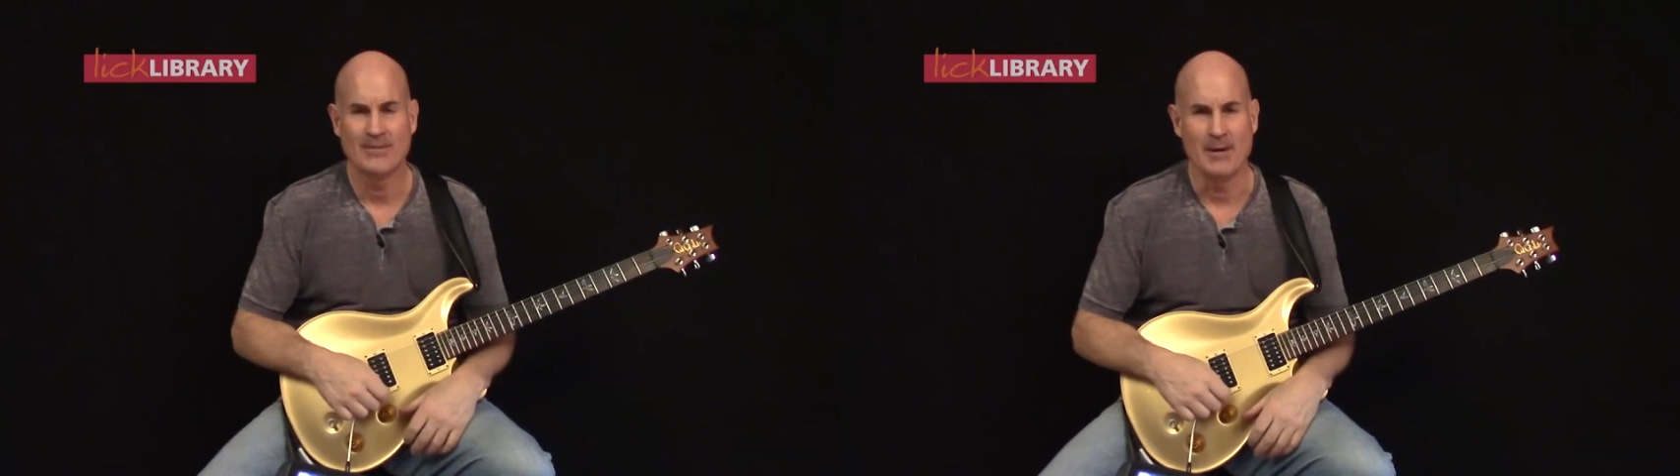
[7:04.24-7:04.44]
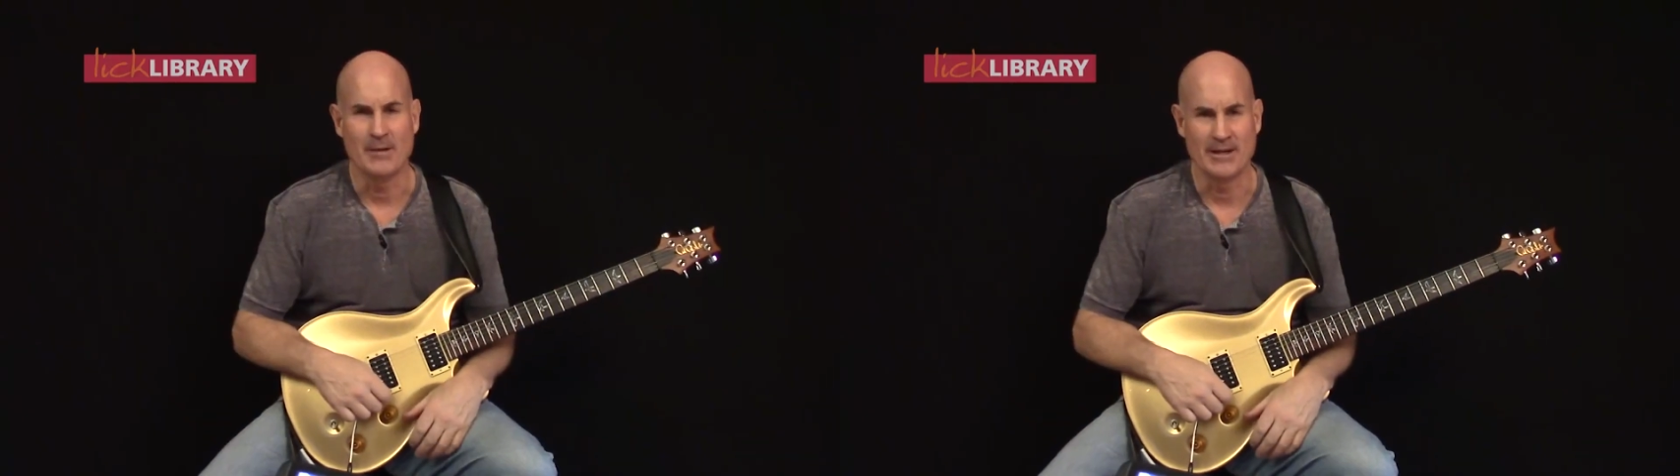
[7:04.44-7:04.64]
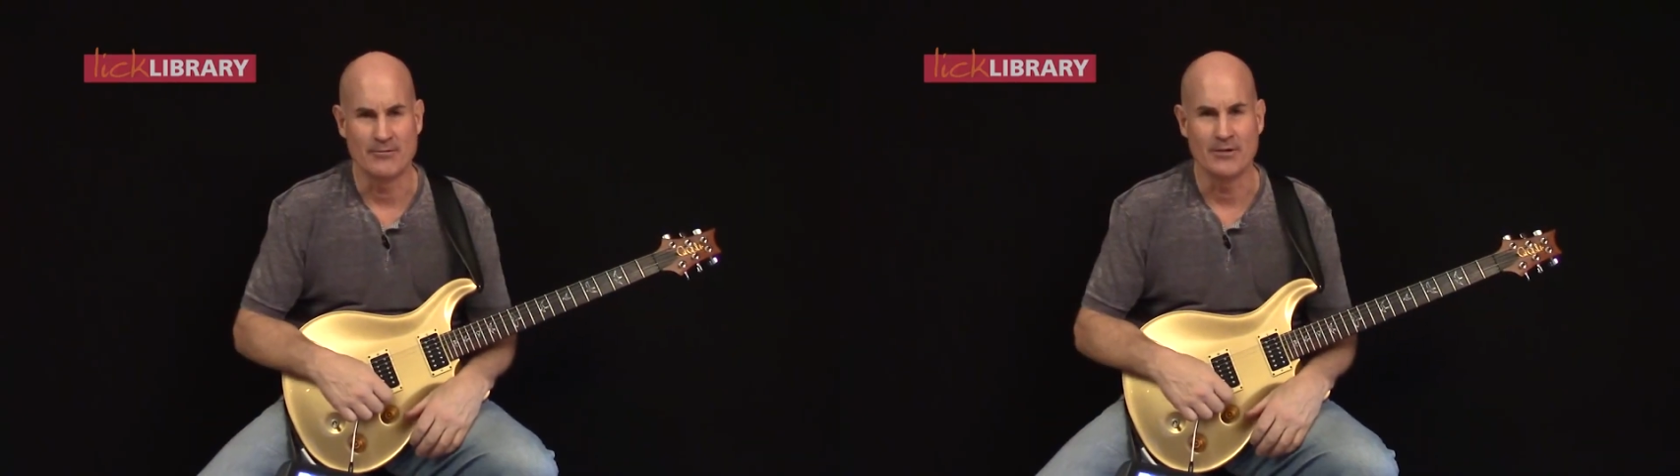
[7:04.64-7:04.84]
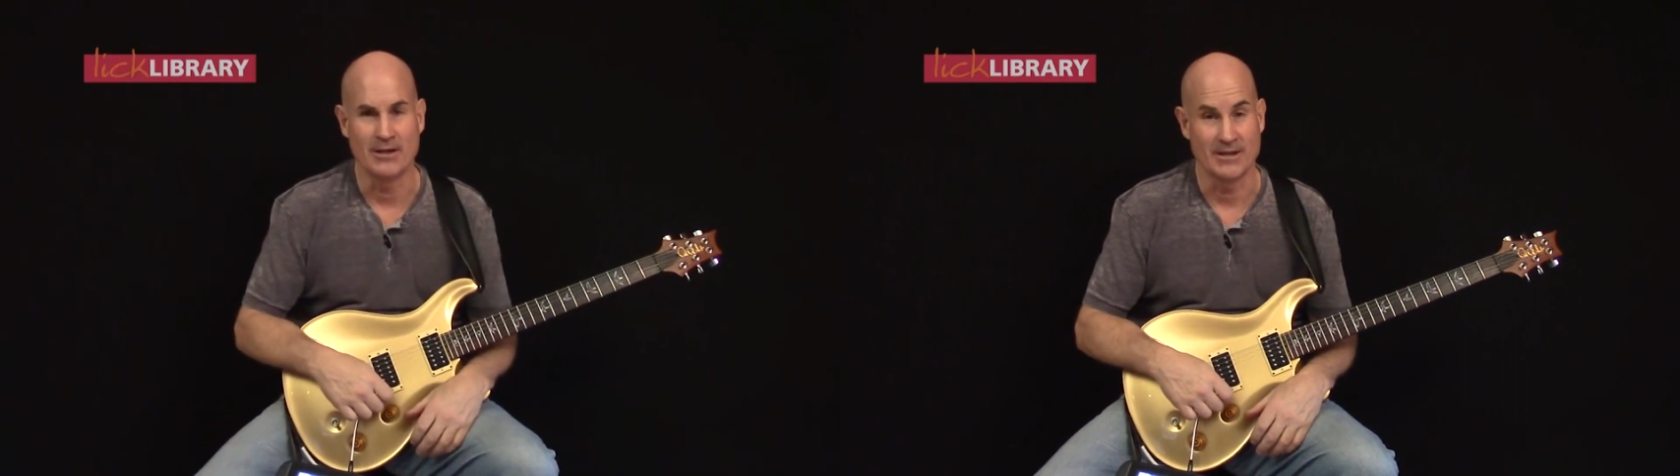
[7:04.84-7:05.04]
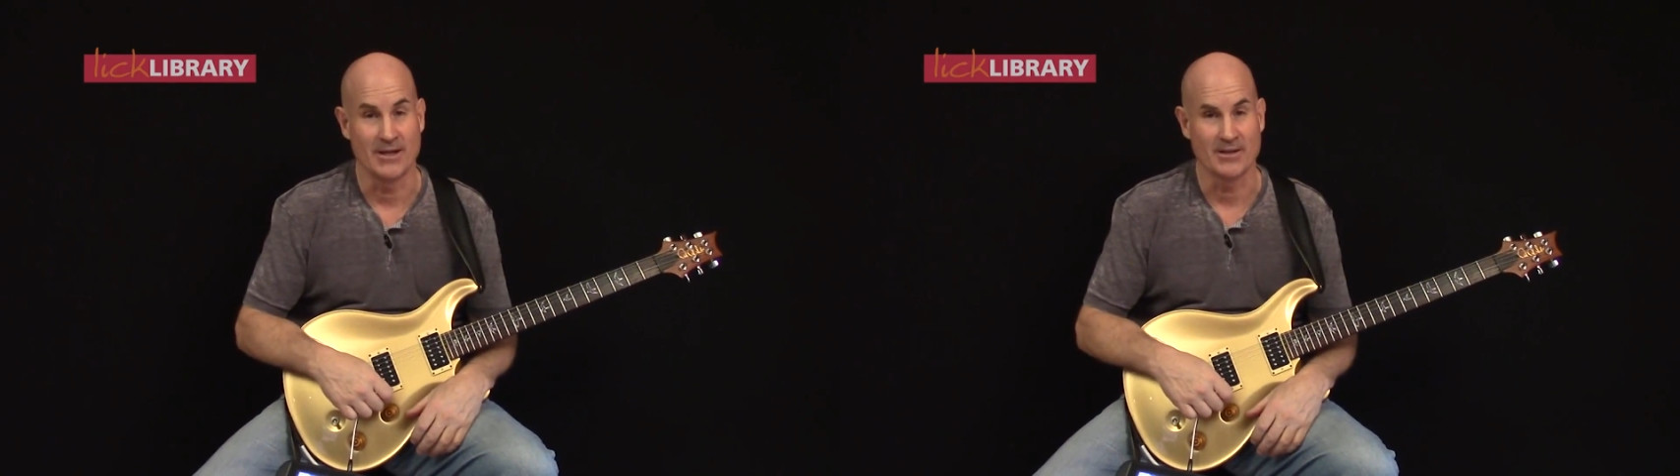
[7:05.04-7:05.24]
I mean, it
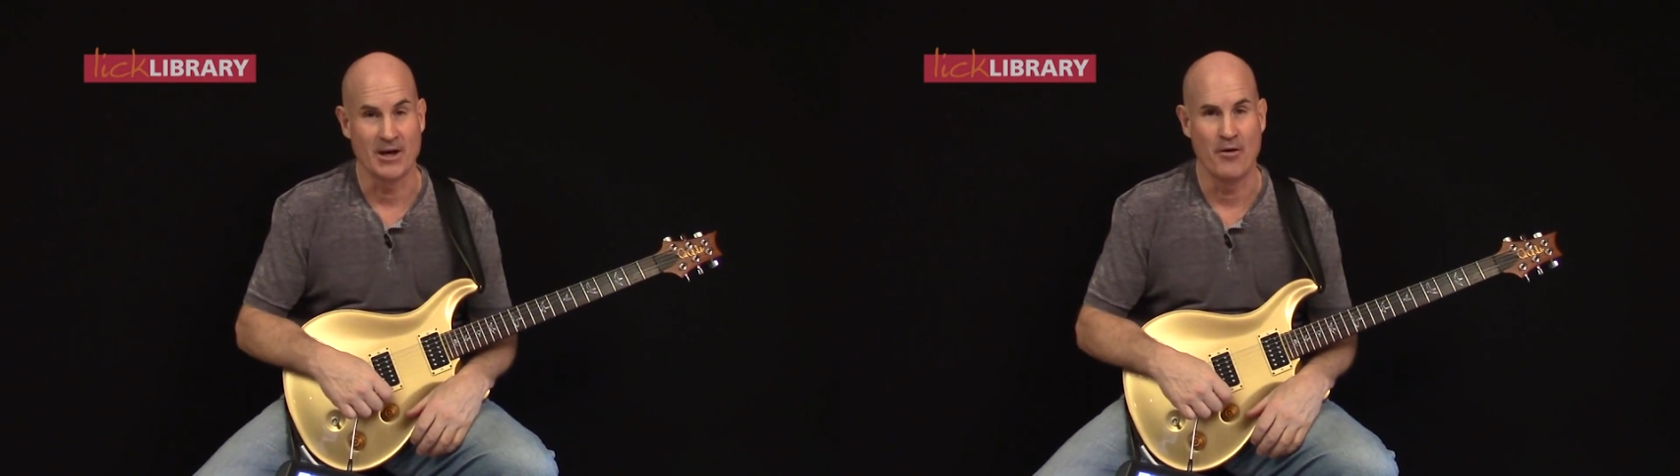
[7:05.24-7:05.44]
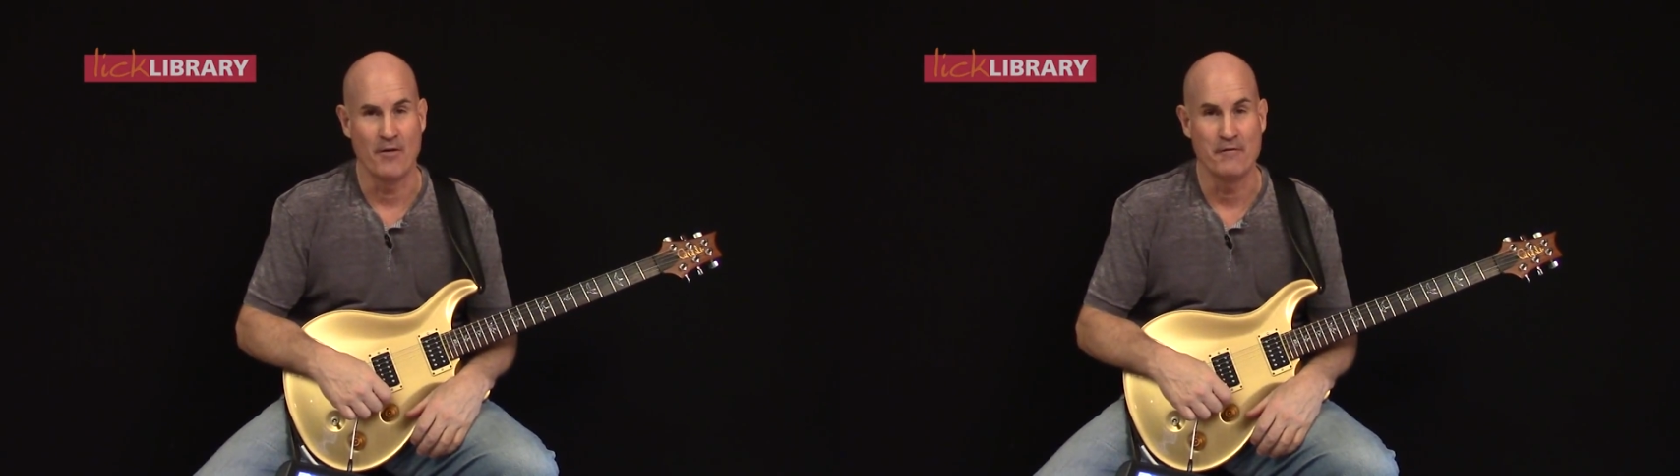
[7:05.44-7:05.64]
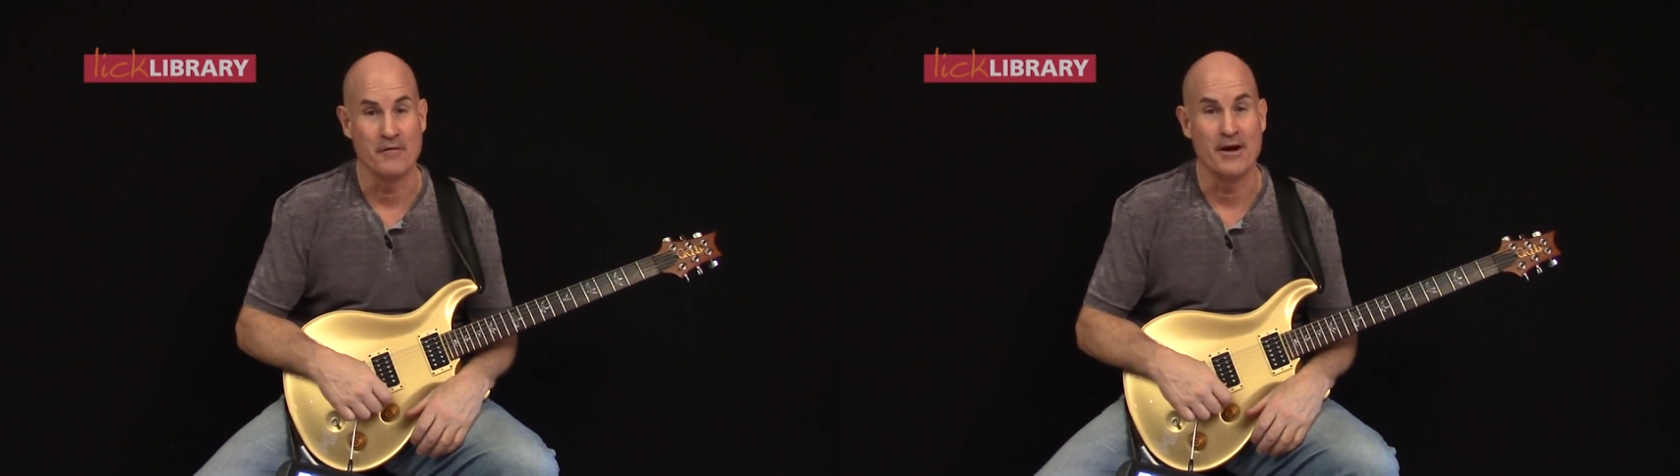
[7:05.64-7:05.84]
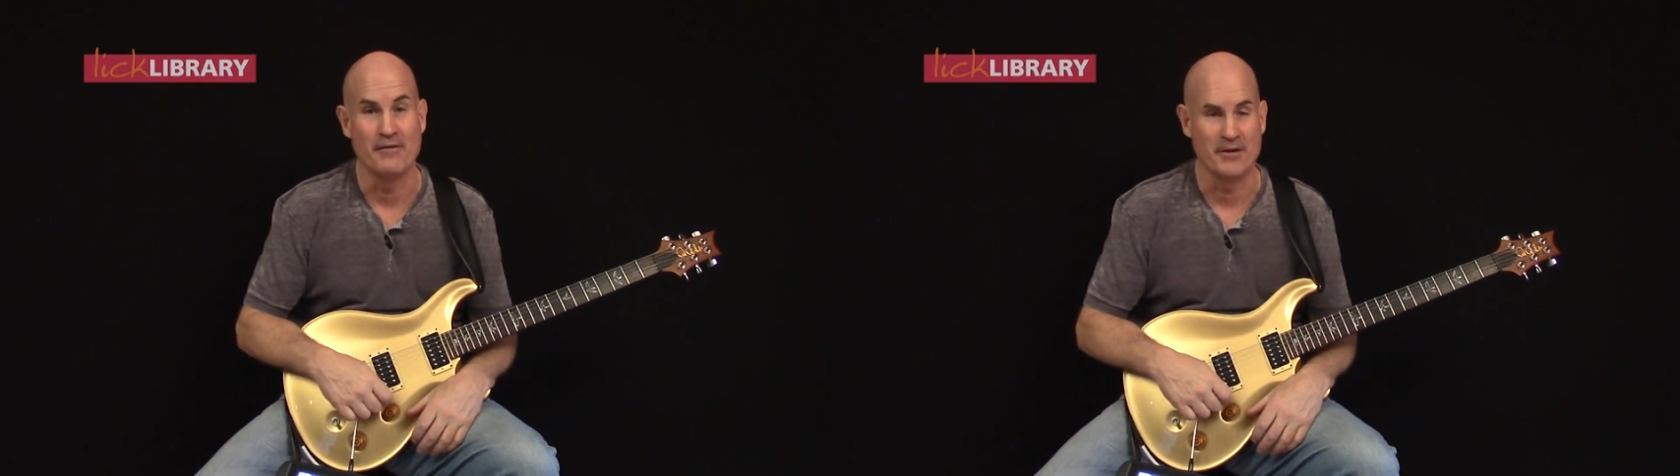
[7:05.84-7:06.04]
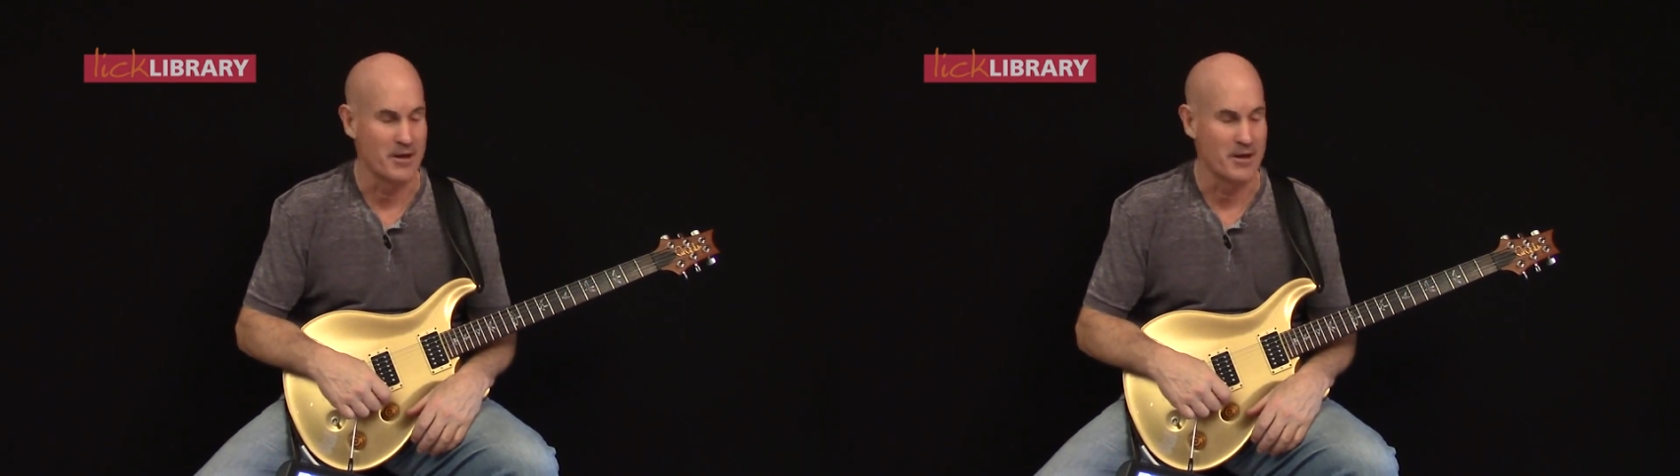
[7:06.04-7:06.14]
really does go on forever,